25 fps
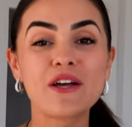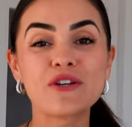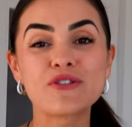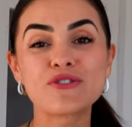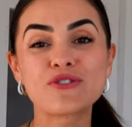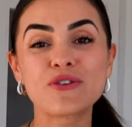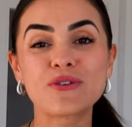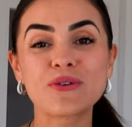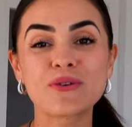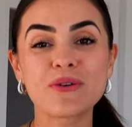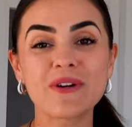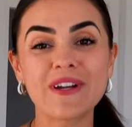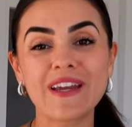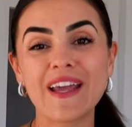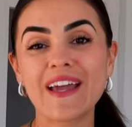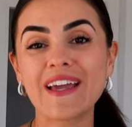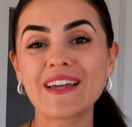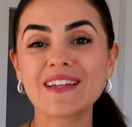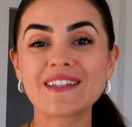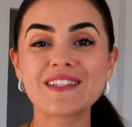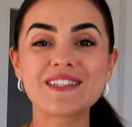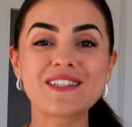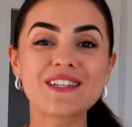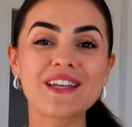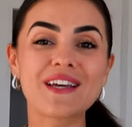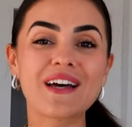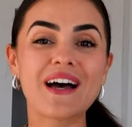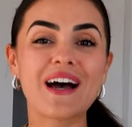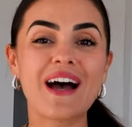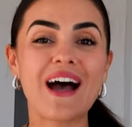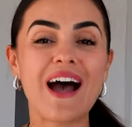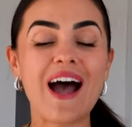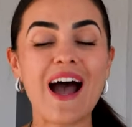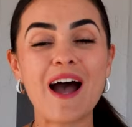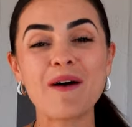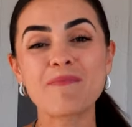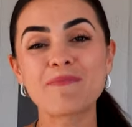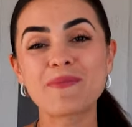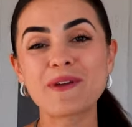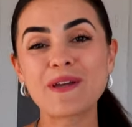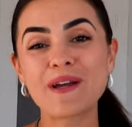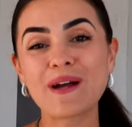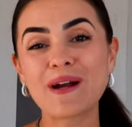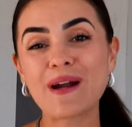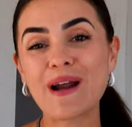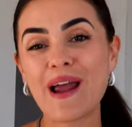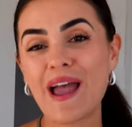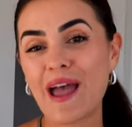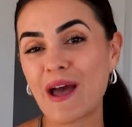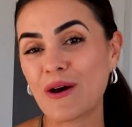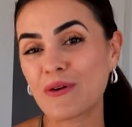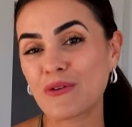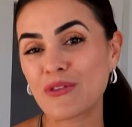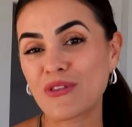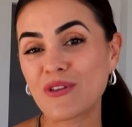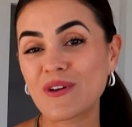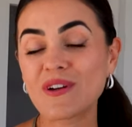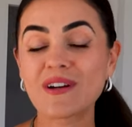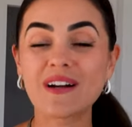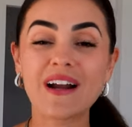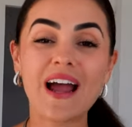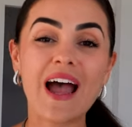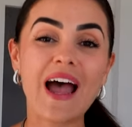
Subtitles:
to create a happier, healthier,